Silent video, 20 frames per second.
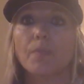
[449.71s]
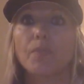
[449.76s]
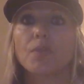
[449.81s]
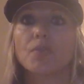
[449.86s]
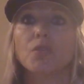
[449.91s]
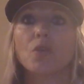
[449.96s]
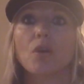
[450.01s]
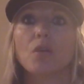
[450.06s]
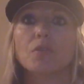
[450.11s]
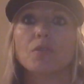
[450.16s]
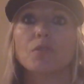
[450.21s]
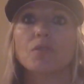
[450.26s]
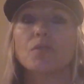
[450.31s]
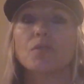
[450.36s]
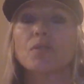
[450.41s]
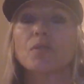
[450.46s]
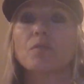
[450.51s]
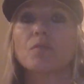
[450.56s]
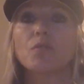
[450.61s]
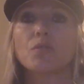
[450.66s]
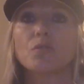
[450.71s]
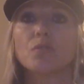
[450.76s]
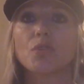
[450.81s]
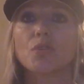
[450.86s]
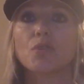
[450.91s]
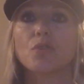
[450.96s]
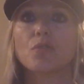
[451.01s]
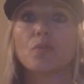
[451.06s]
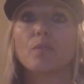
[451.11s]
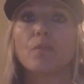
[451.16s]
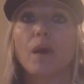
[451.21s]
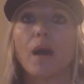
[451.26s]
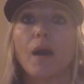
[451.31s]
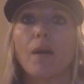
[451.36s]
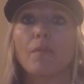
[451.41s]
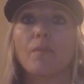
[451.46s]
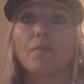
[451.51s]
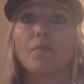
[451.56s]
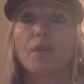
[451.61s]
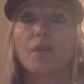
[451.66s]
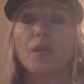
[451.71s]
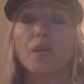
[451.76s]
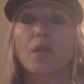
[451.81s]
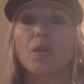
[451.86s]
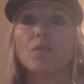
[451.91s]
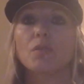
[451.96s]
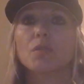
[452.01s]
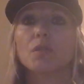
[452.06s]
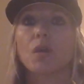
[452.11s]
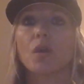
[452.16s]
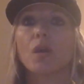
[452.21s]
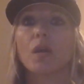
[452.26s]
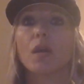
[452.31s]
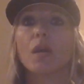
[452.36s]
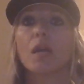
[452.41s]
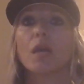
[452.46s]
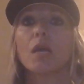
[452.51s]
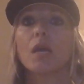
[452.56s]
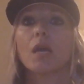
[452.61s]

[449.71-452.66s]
There's also some YouTube videos on